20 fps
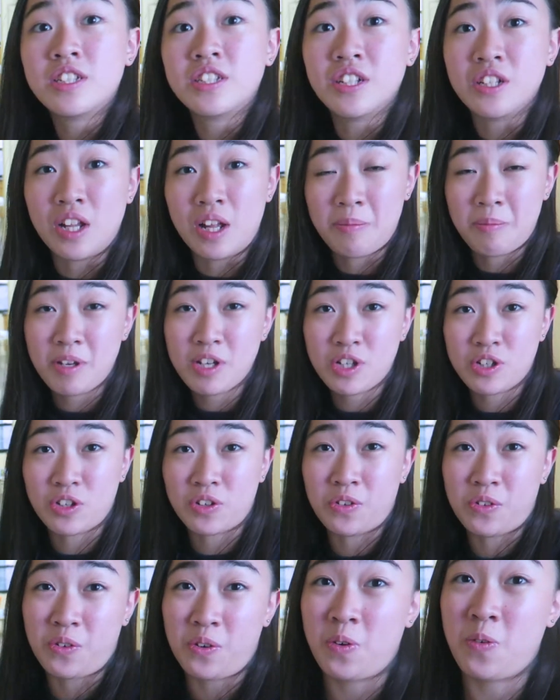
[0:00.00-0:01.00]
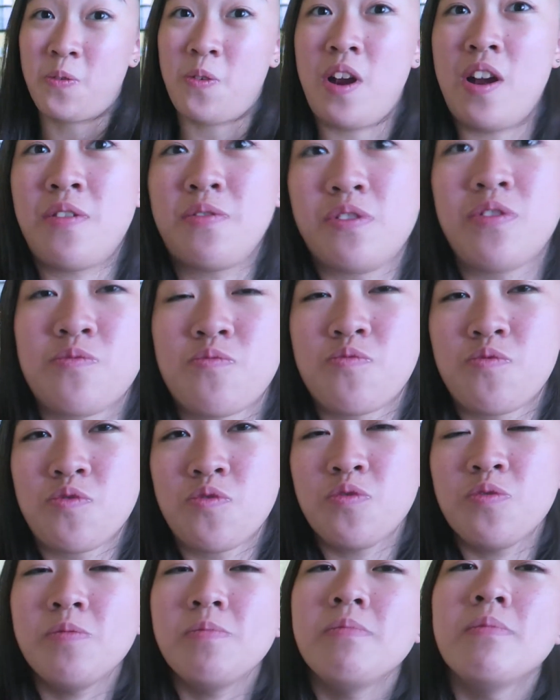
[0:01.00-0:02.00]
So let me show you around the
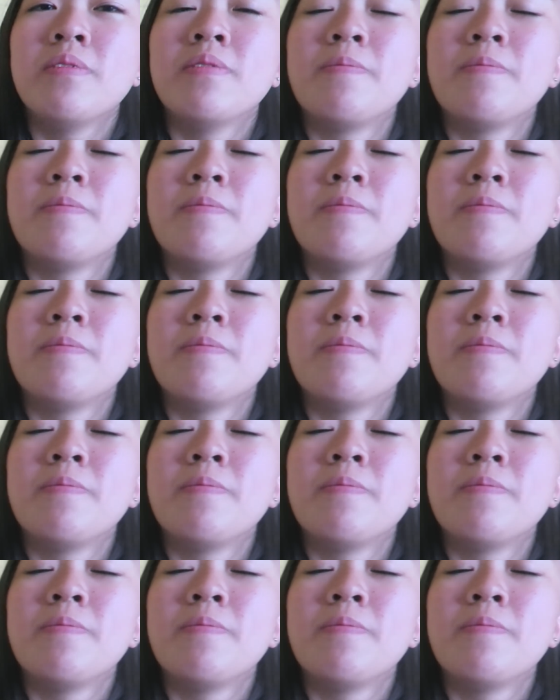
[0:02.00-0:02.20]
room.